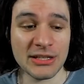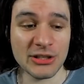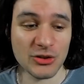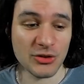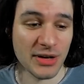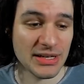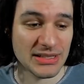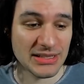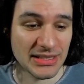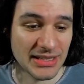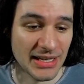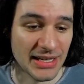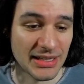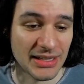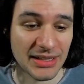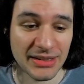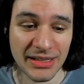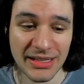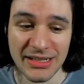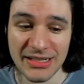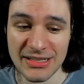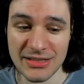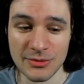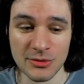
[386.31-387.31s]
trying to get
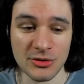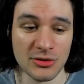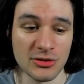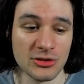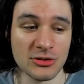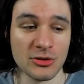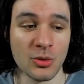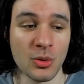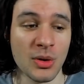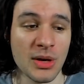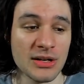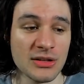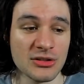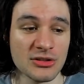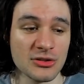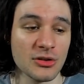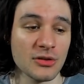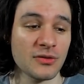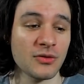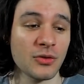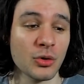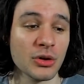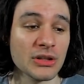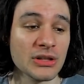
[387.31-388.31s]
clicks, so on and so
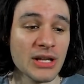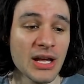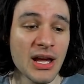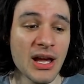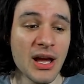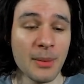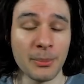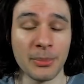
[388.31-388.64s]
forth.